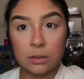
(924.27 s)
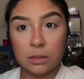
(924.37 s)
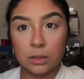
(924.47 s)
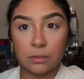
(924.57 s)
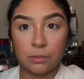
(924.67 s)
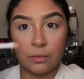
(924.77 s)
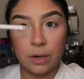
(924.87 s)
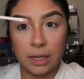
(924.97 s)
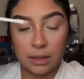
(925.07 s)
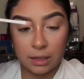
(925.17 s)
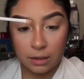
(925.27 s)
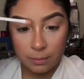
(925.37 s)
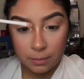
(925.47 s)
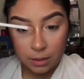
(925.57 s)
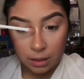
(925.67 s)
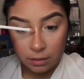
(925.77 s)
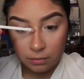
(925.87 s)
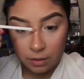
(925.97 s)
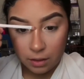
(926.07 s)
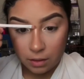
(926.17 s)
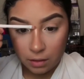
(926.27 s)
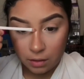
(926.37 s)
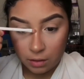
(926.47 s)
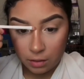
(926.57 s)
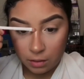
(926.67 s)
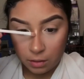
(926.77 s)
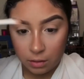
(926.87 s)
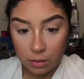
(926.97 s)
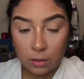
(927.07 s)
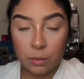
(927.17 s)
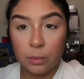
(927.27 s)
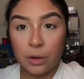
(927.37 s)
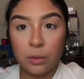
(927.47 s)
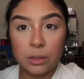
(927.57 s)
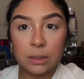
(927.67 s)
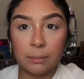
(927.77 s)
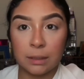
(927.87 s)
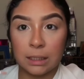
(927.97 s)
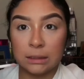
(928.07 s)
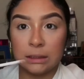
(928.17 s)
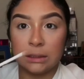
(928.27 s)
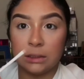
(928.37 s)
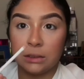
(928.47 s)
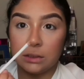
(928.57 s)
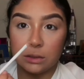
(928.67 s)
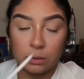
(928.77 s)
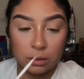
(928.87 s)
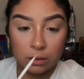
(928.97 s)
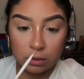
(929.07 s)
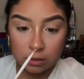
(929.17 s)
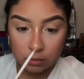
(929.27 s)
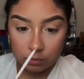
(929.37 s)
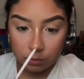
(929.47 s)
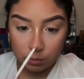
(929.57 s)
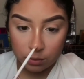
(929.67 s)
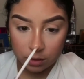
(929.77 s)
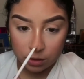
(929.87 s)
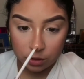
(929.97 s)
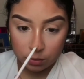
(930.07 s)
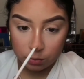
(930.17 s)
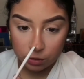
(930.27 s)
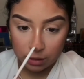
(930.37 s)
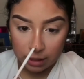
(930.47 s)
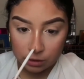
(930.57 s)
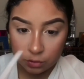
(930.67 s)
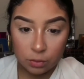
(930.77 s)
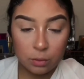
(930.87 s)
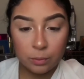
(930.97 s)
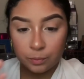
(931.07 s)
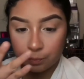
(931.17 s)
just right there, but kind of like we're going to blend it in so it looks much more natural.